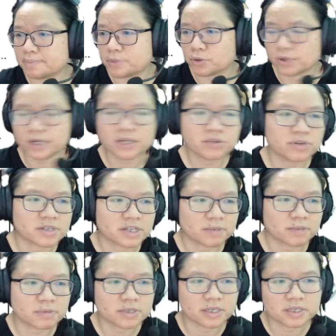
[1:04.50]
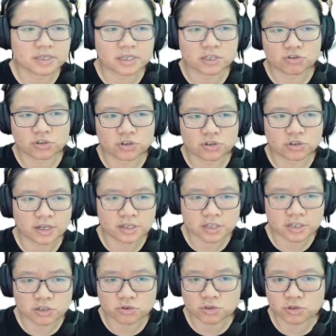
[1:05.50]
okay? So a substance intro that is
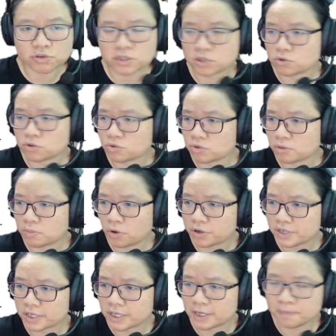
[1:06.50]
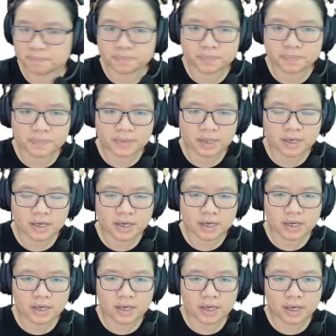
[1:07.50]
introduced into the body
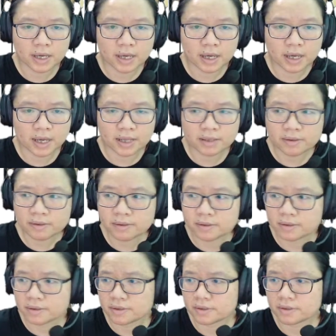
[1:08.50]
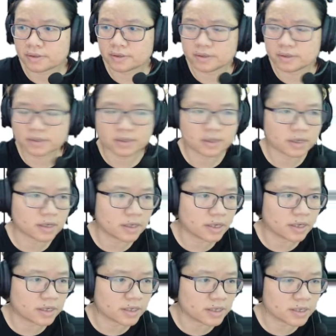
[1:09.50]
and
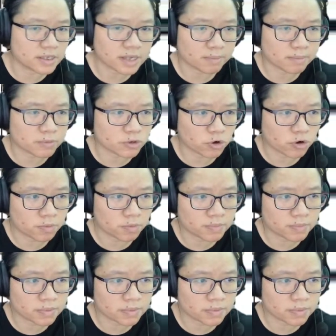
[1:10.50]
it is absorbed